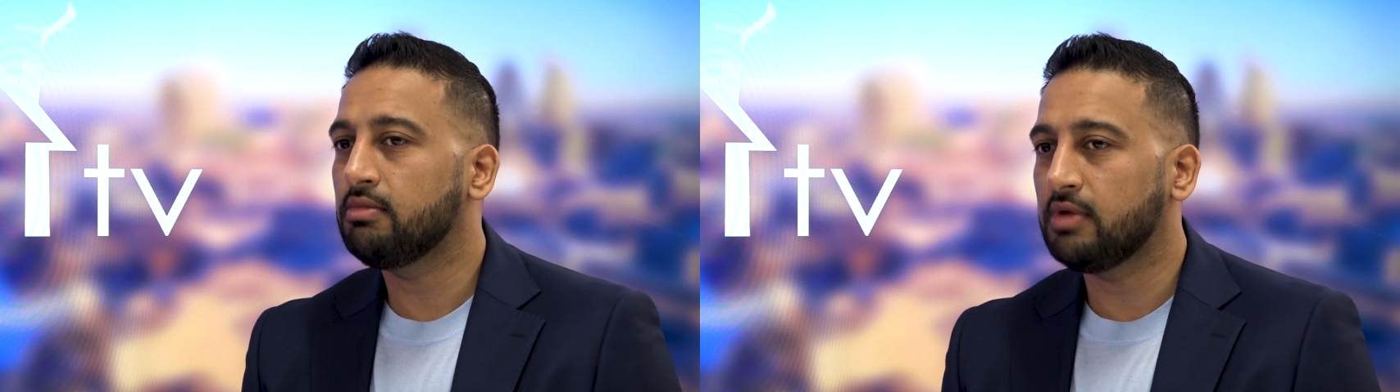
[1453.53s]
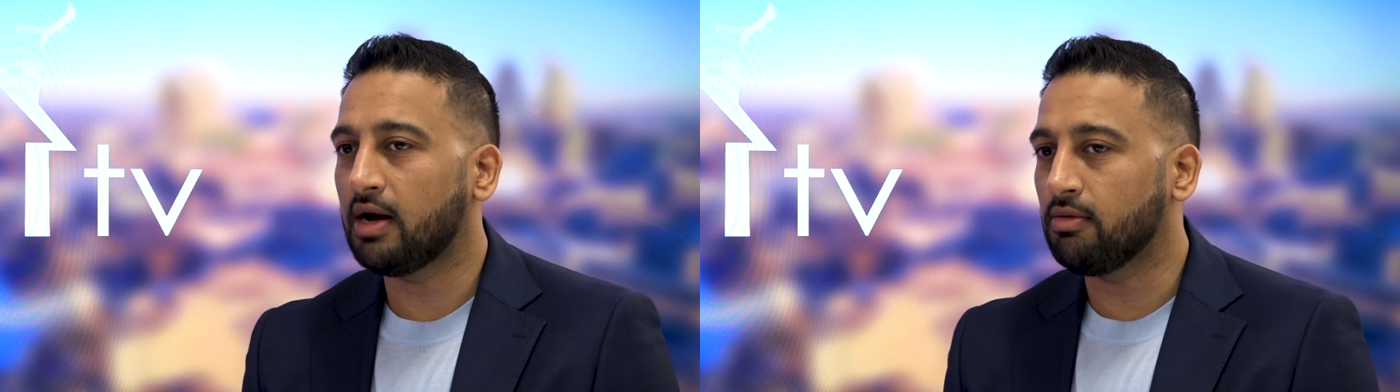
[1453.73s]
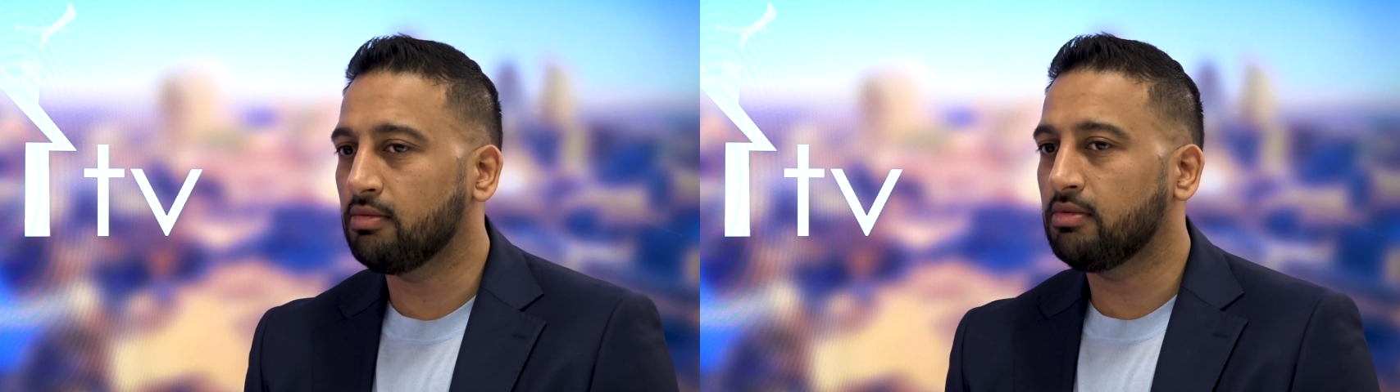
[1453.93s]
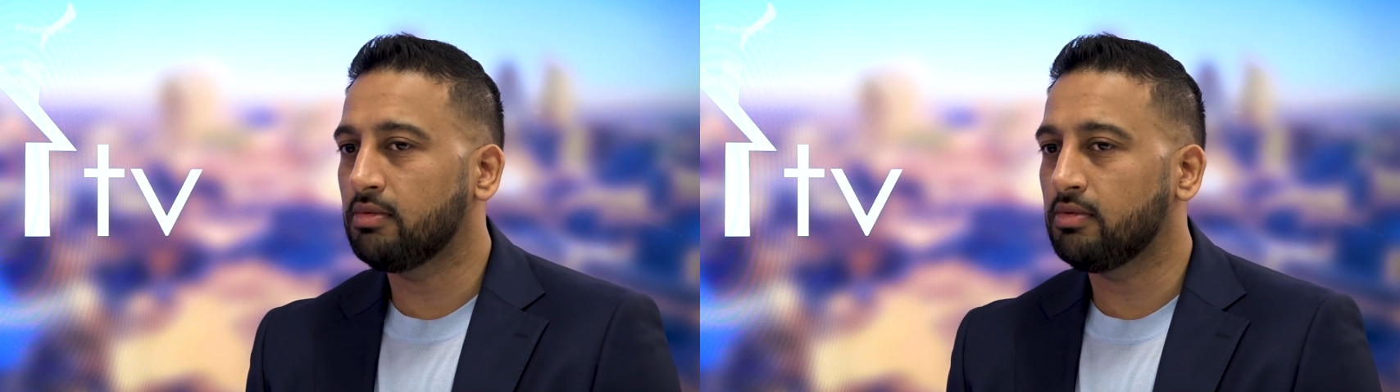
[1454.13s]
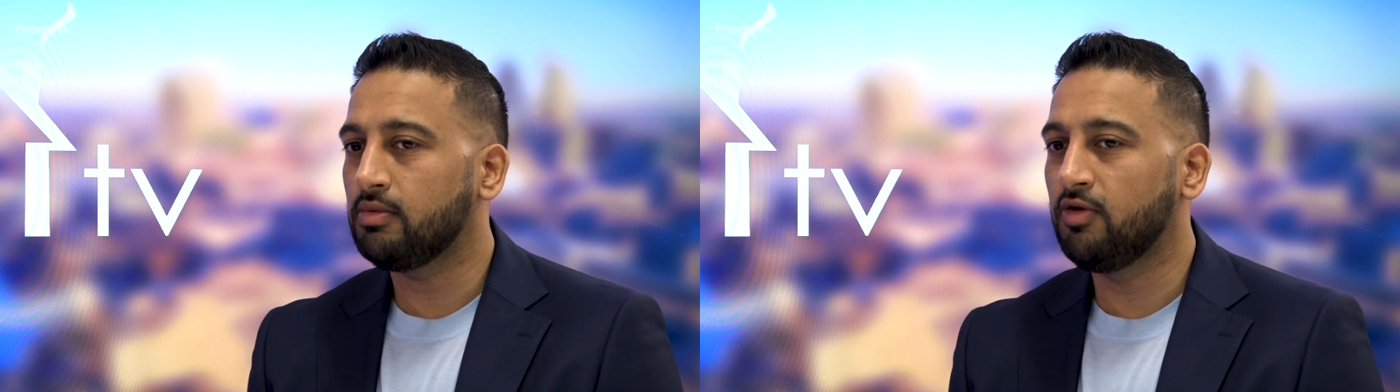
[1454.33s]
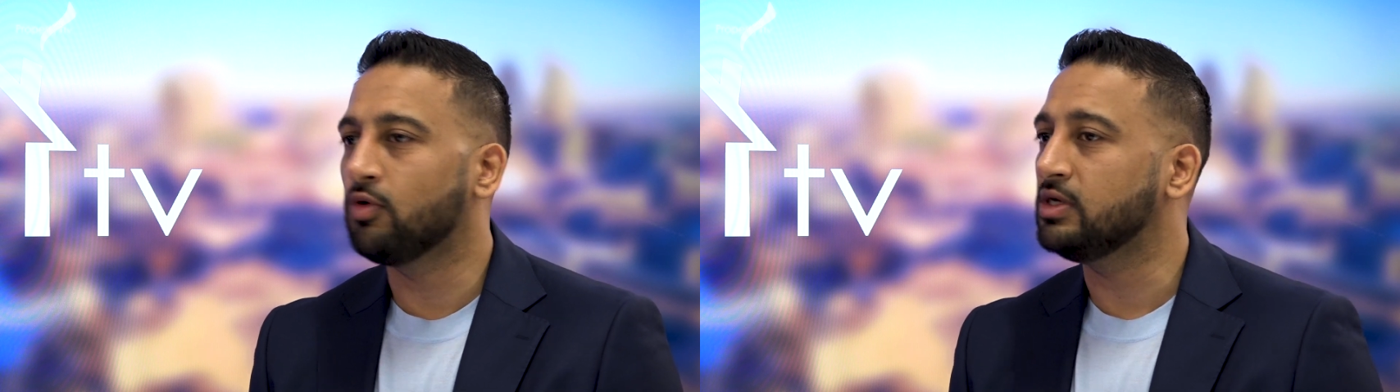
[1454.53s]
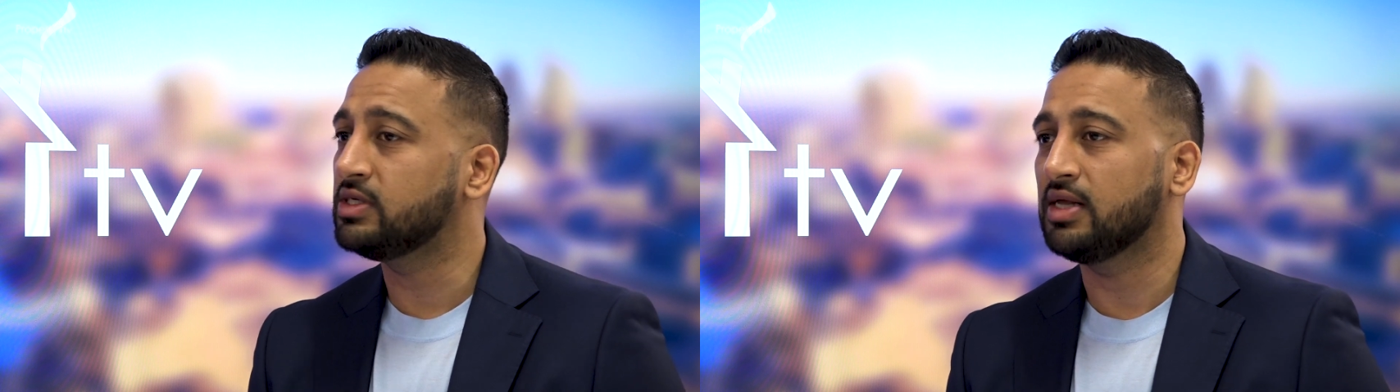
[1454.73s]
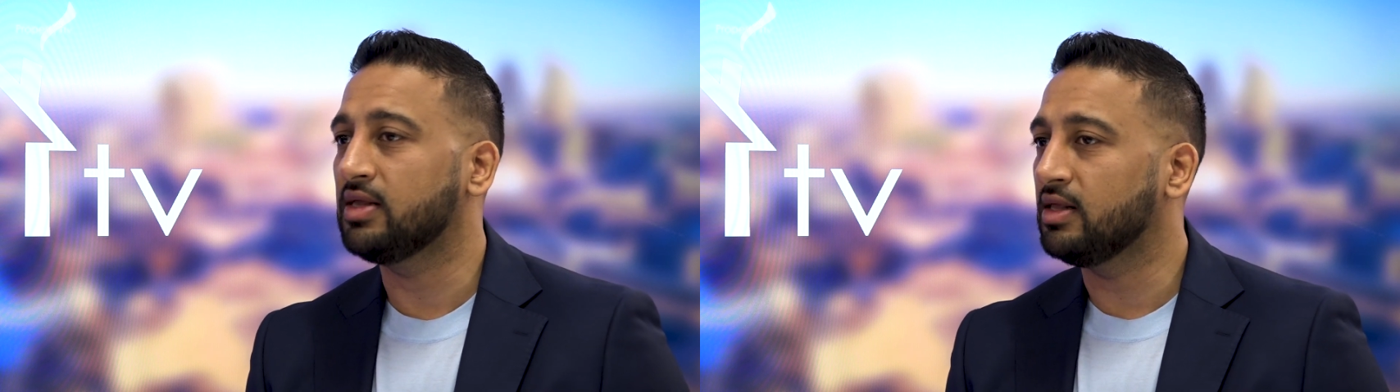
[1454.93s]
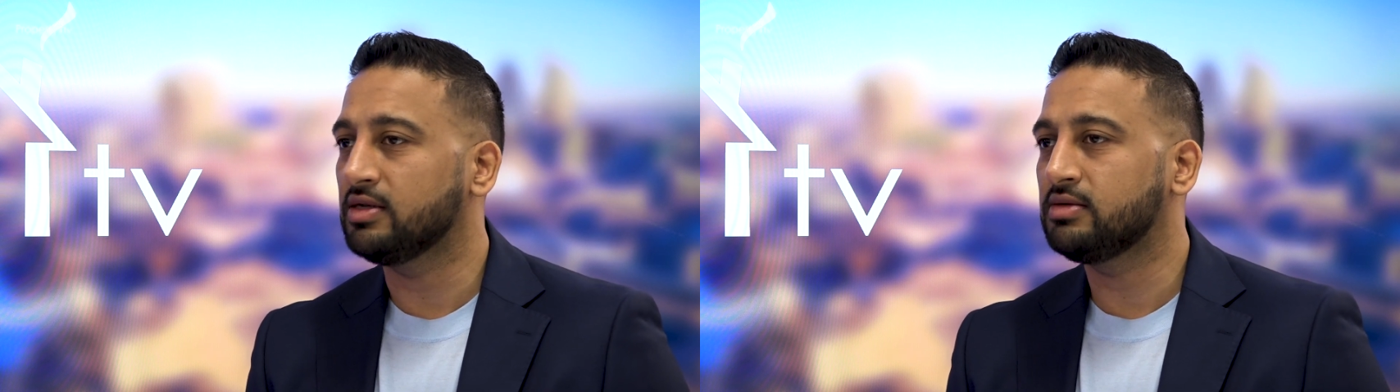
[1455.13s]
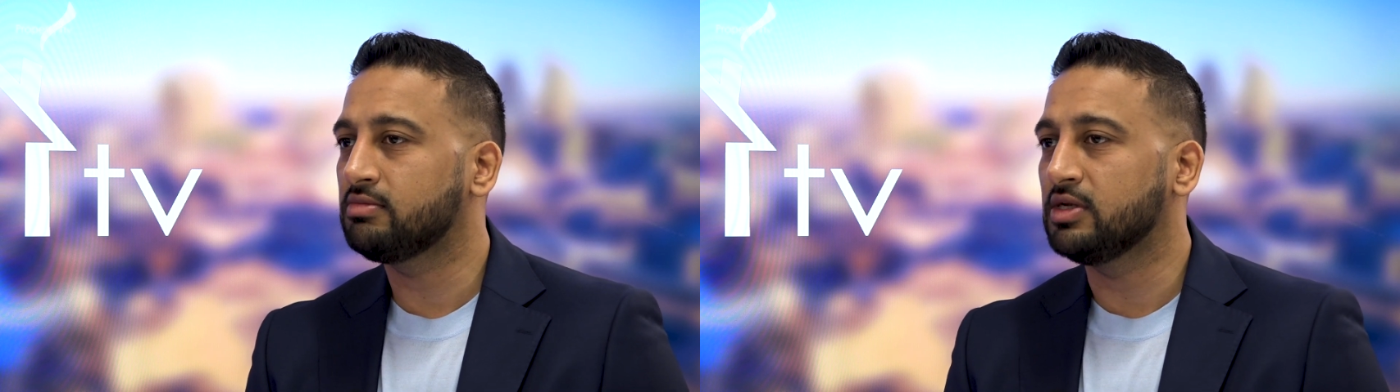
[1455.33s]
Now, you already said that
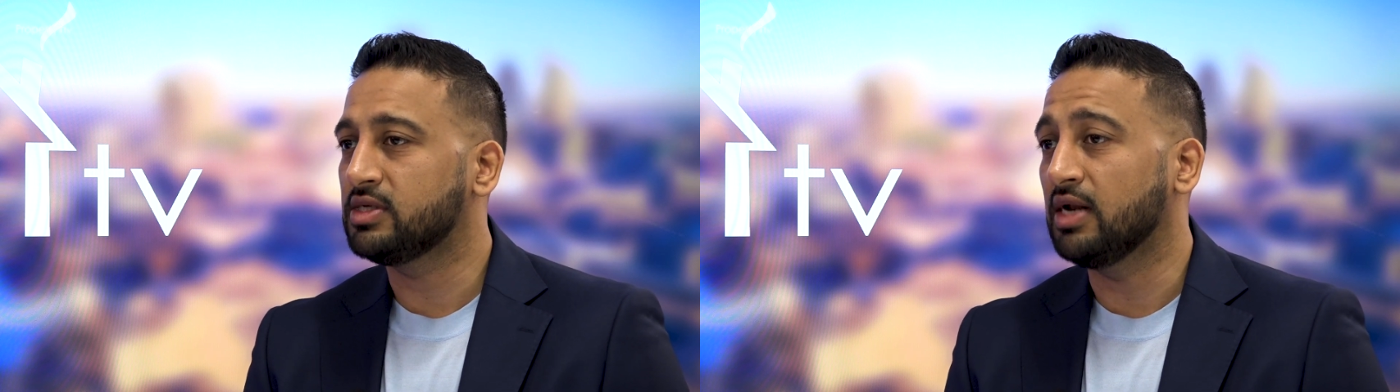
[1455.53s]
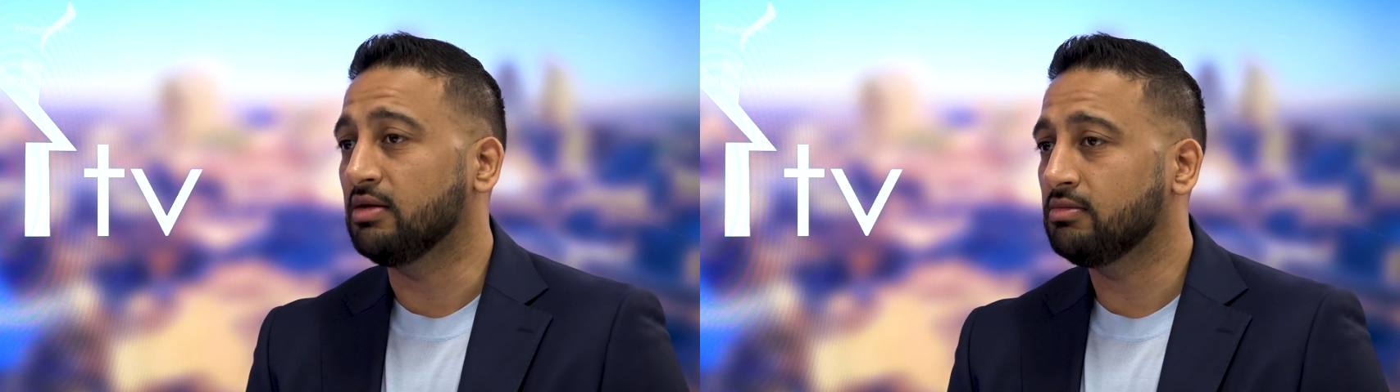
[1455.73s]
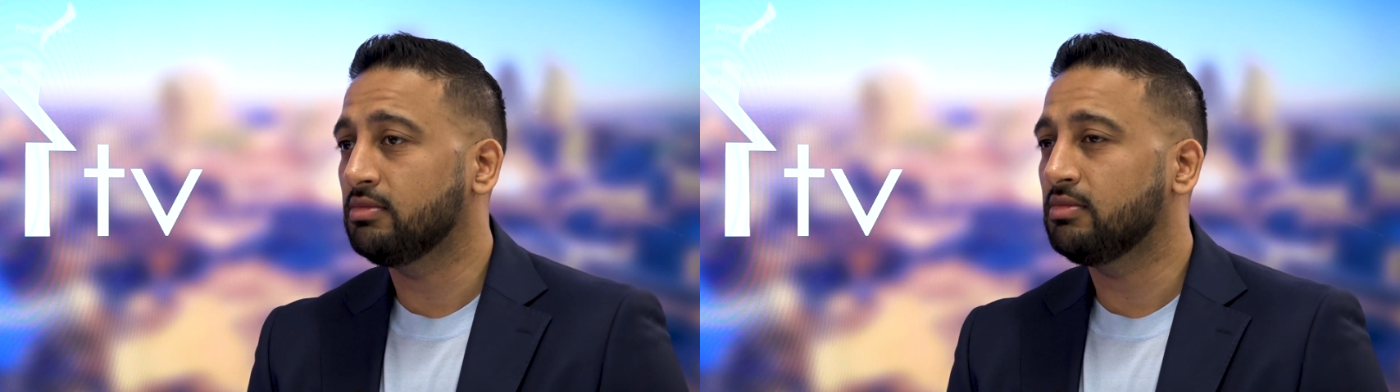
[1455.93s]
the tenant,